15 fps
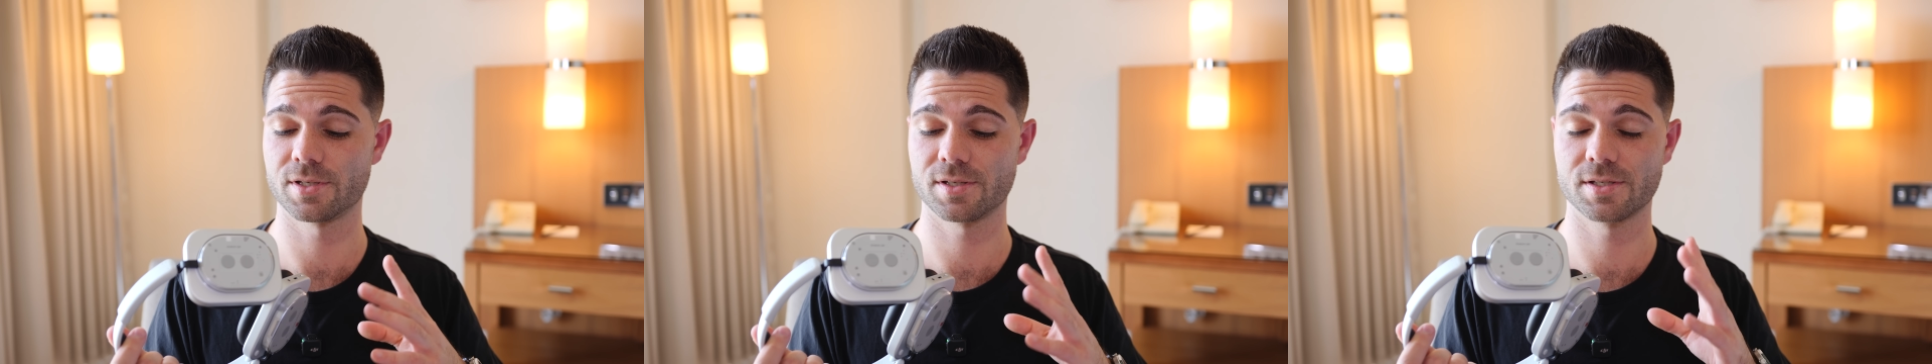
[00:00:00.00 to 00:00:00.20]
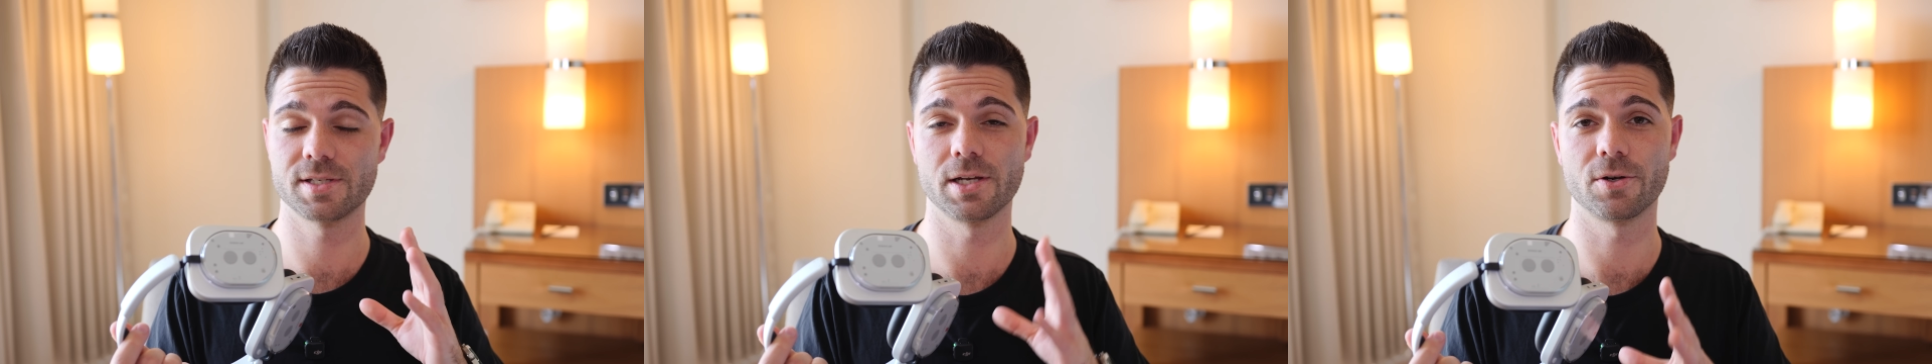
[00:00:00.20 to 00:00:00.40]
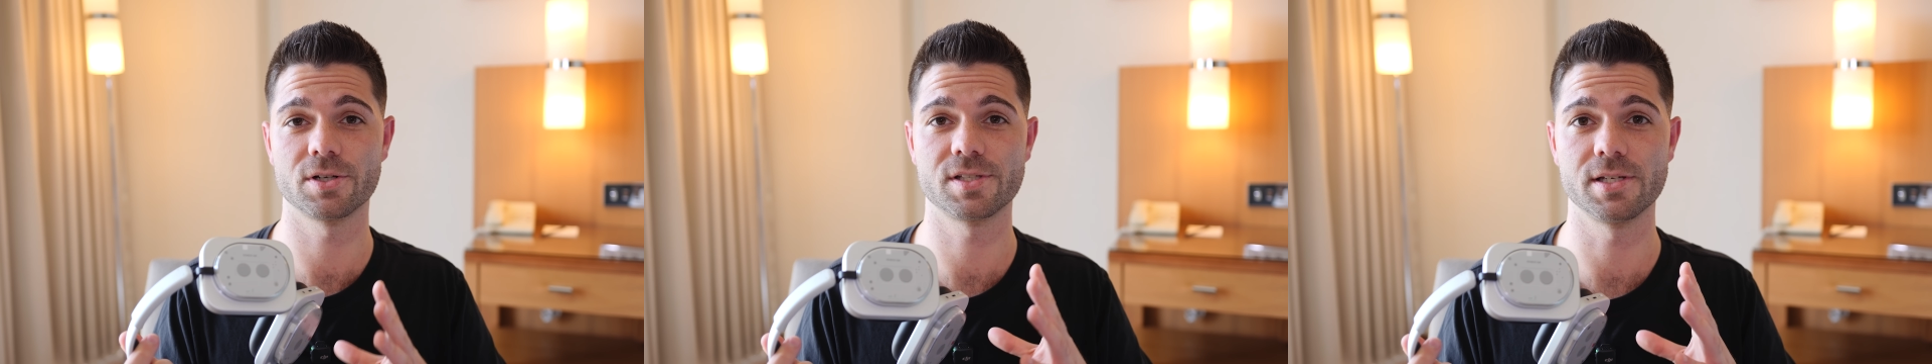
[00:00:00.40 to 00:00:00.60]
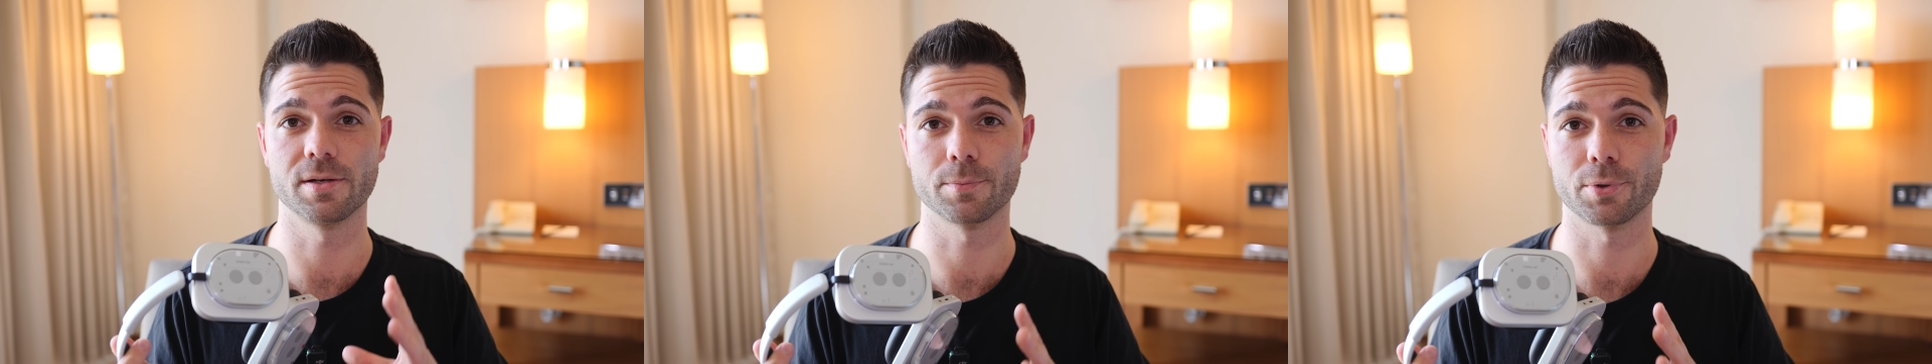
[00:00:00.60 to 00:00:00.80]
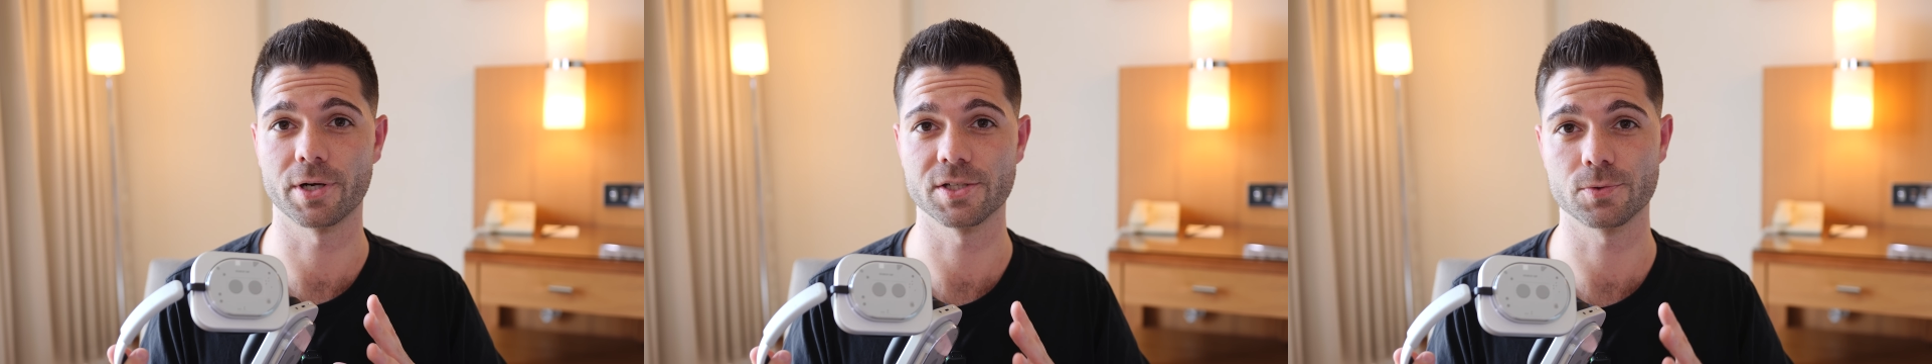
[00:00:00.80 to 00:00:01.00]
seriously
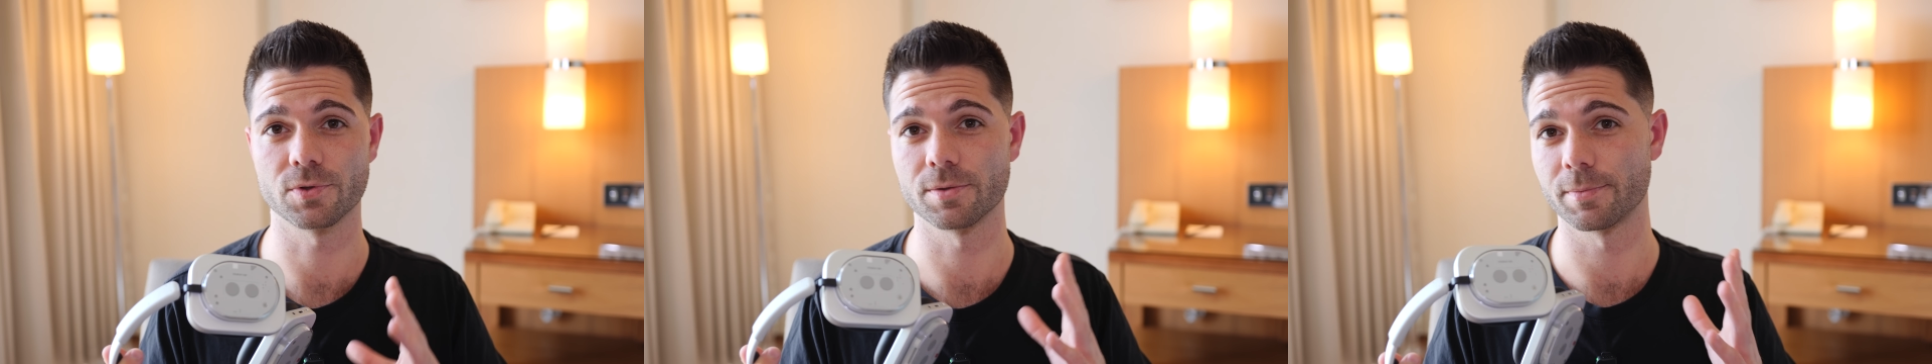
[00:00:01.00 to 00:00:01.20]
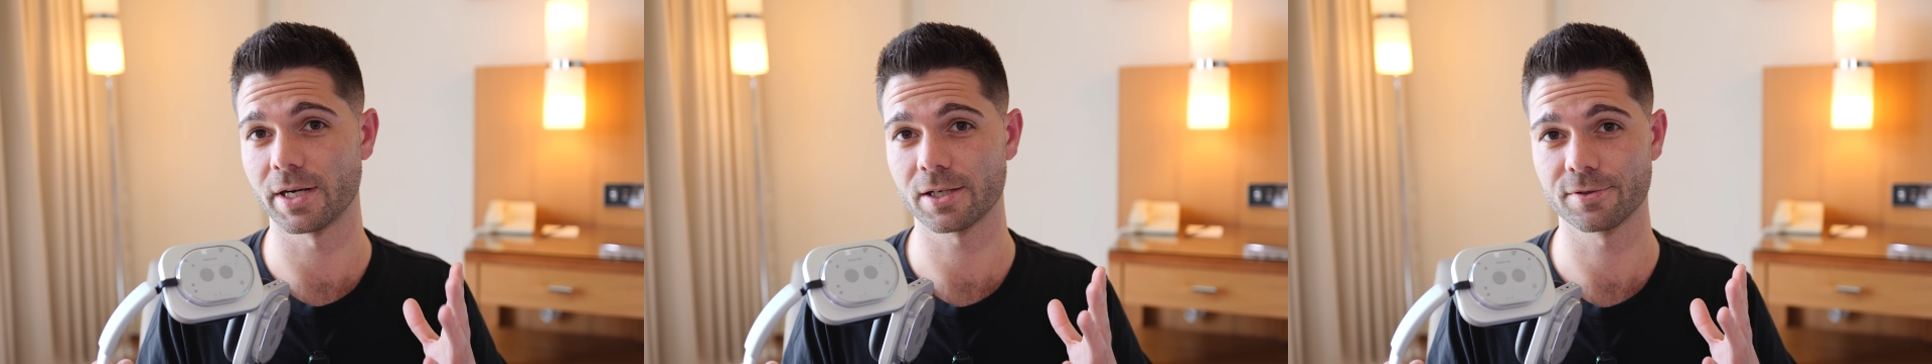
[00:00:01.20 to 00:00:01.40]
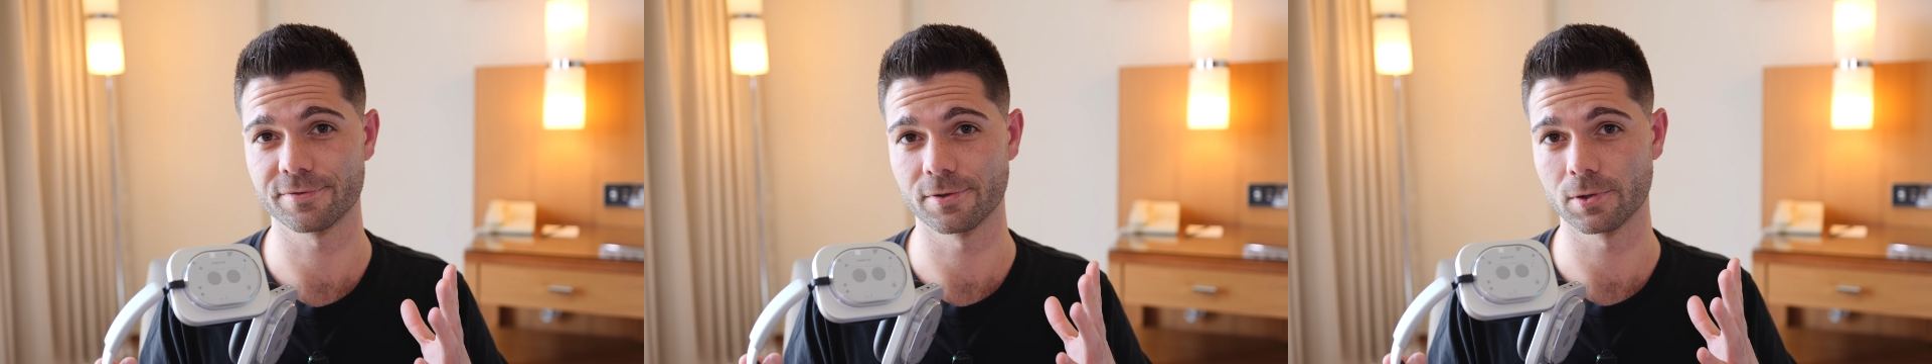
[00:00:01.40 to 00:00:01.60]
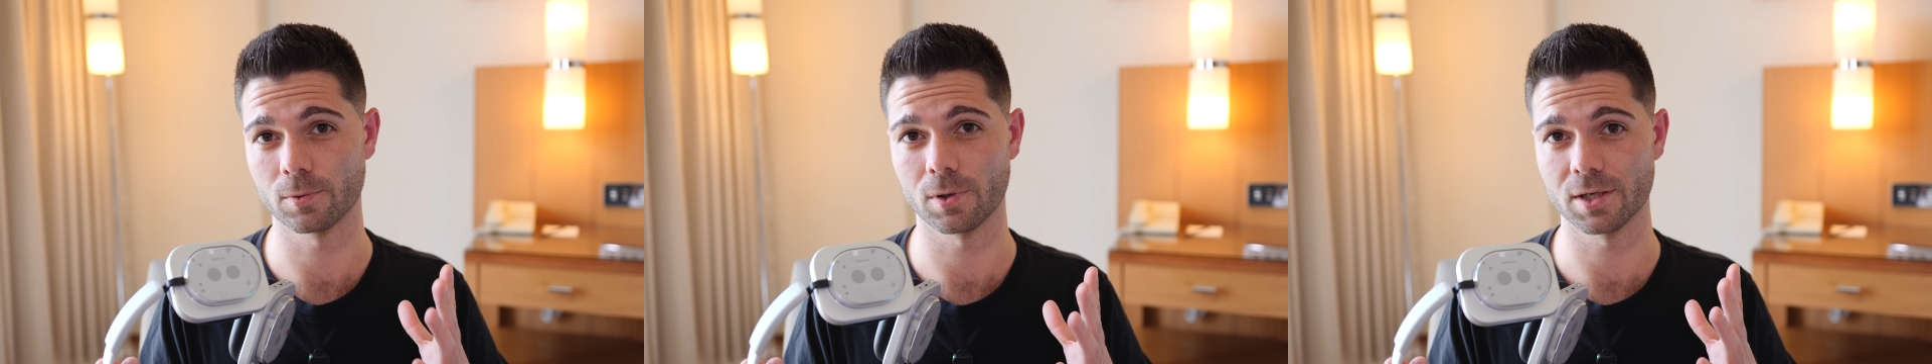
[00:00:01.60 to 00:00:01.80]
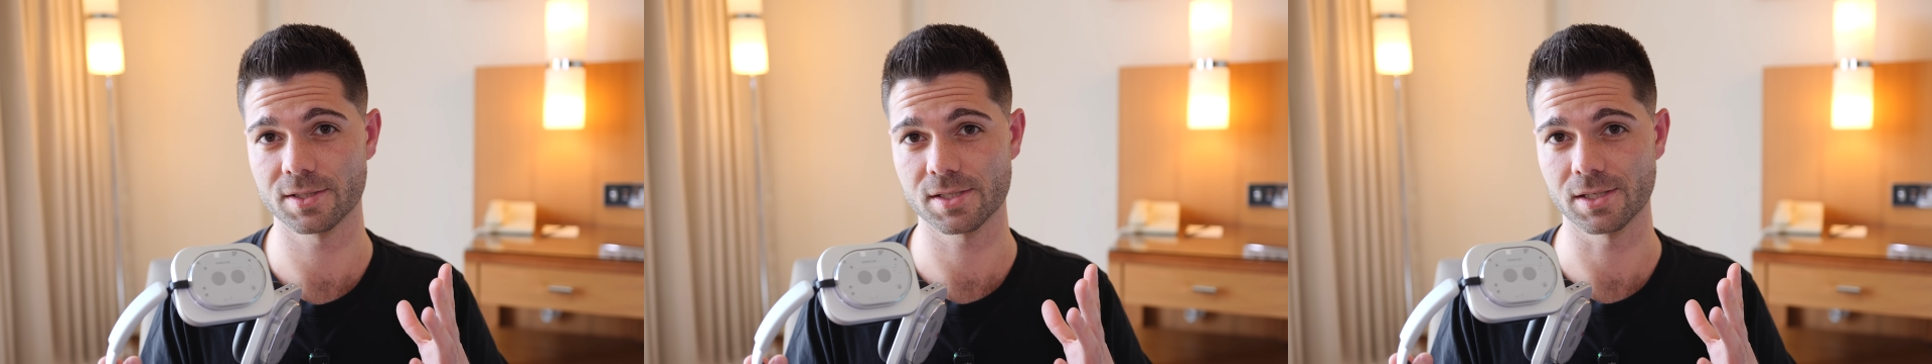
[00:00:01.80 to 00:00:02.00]
impressed with the microphone
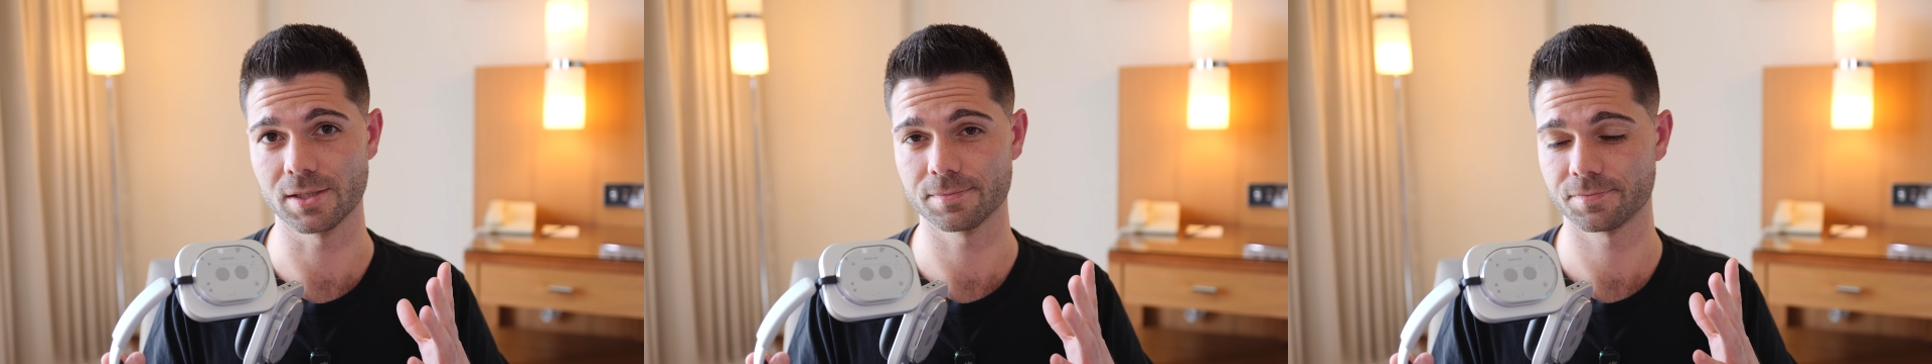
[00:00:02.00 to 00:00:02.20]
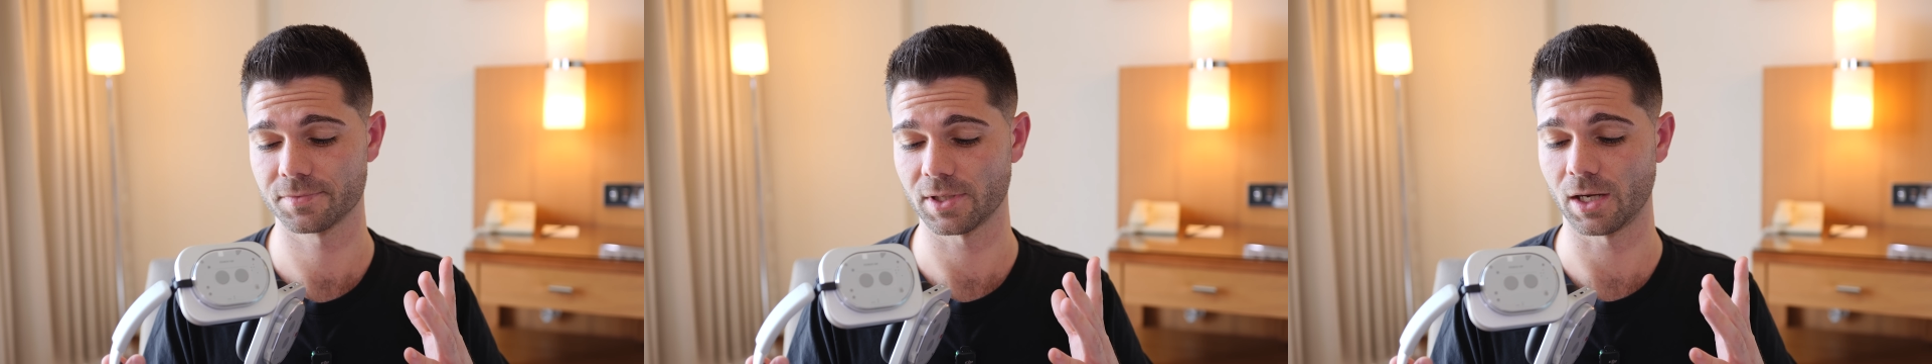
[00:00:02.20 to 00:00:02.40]
quality.